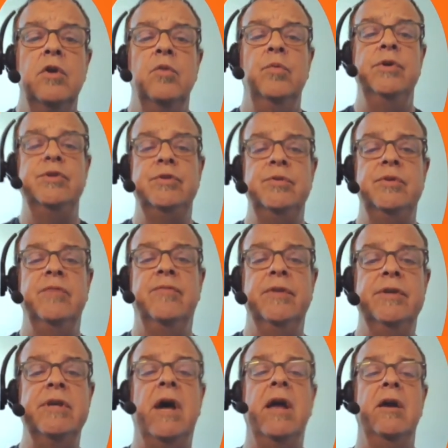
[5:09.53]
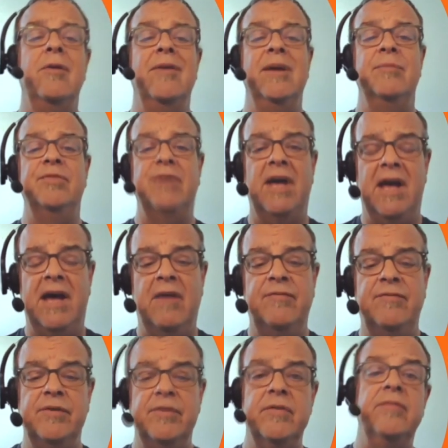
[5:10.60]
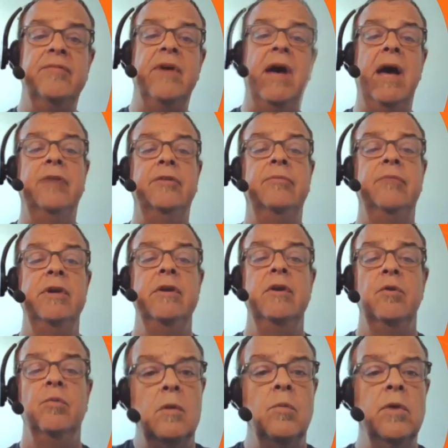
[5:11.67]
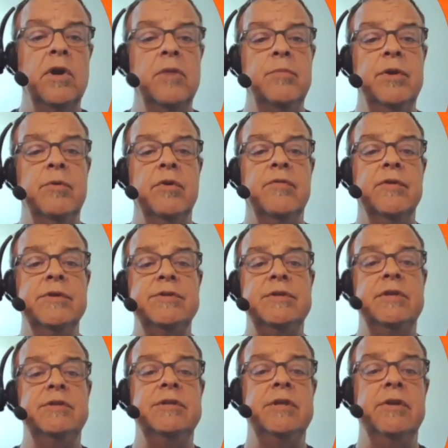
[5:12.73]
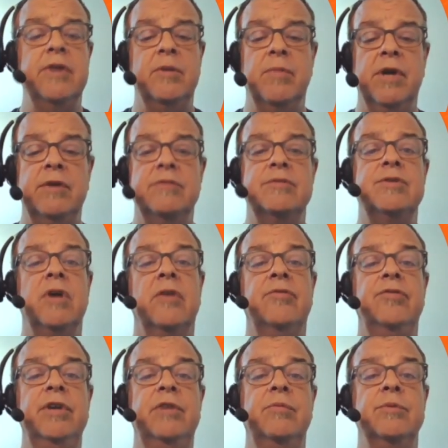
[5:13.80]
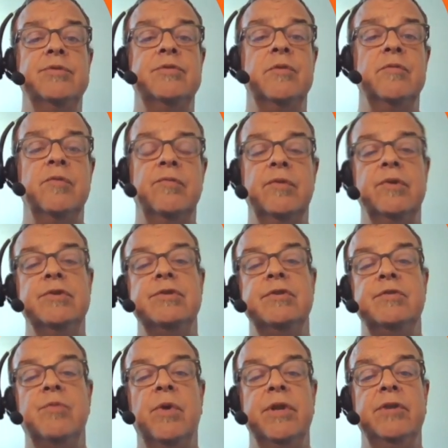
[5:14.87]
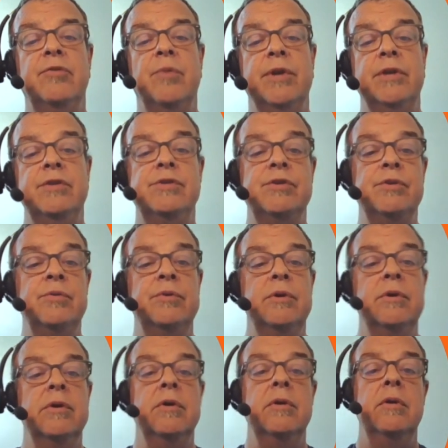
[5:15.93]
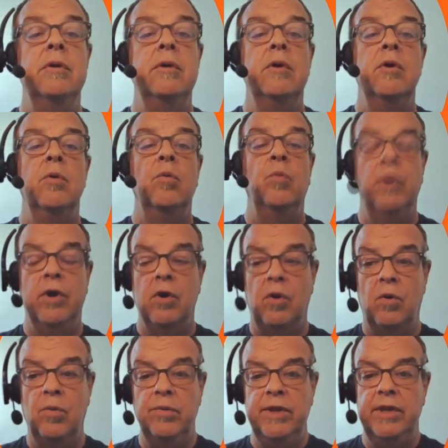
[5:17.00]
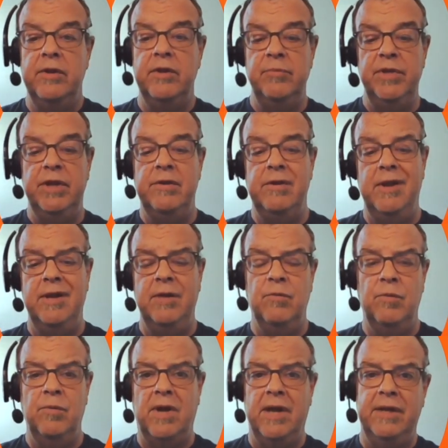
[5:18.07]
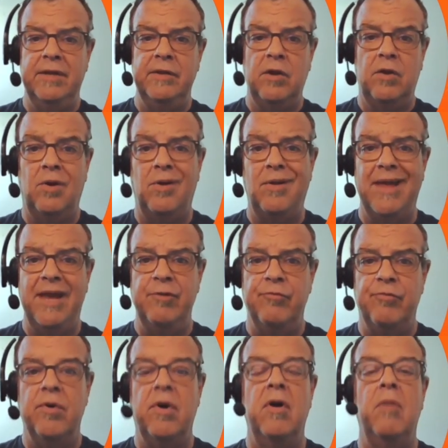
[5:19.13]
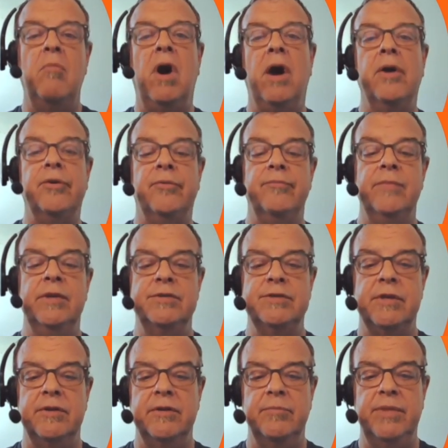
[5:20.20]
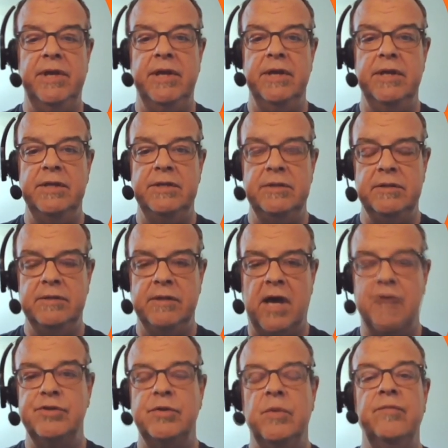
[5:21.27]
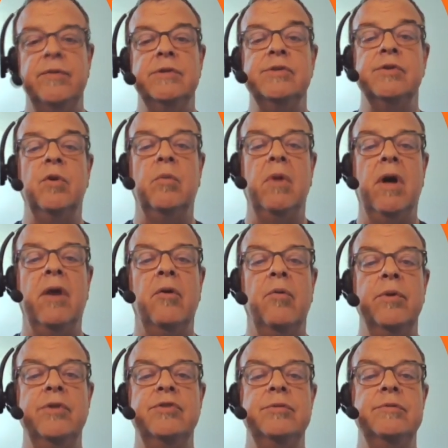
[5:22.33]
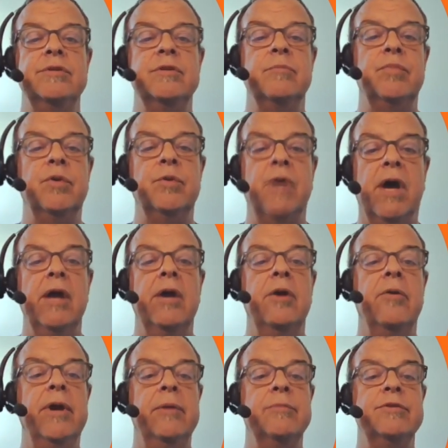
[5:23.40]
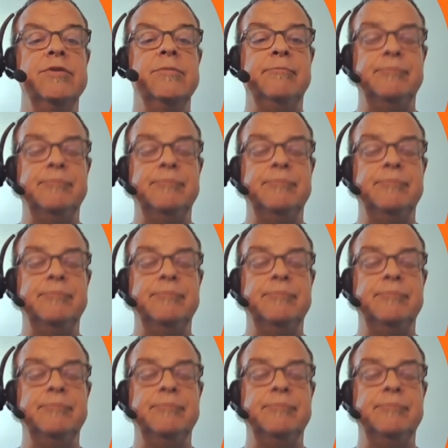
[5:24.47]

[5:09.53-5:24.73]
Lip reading: with two different diagrams after the fact. We're going to be reverse engineering Microsoft SQL Server version 2022. We're only going to be creating what I could call a raw model. It's going to be a logical physical model with two simple diagrams.